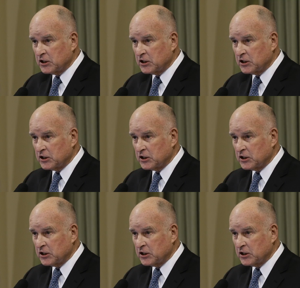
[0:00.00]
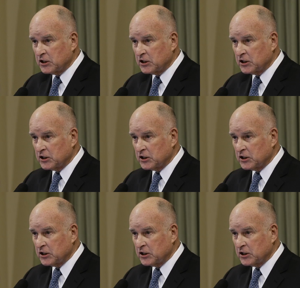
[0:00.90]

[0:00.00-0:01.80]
No one is speaking in this clip.